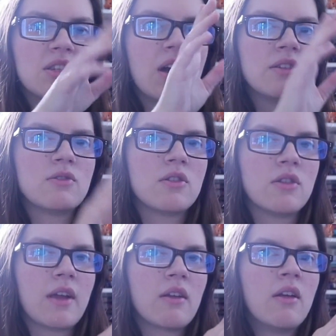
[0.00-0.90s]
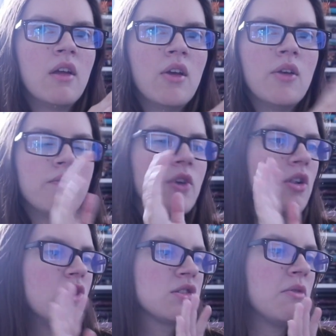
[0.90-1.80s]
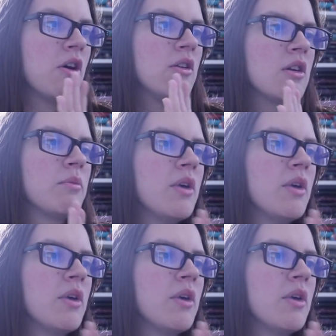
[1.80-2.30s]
size or like a little smaller.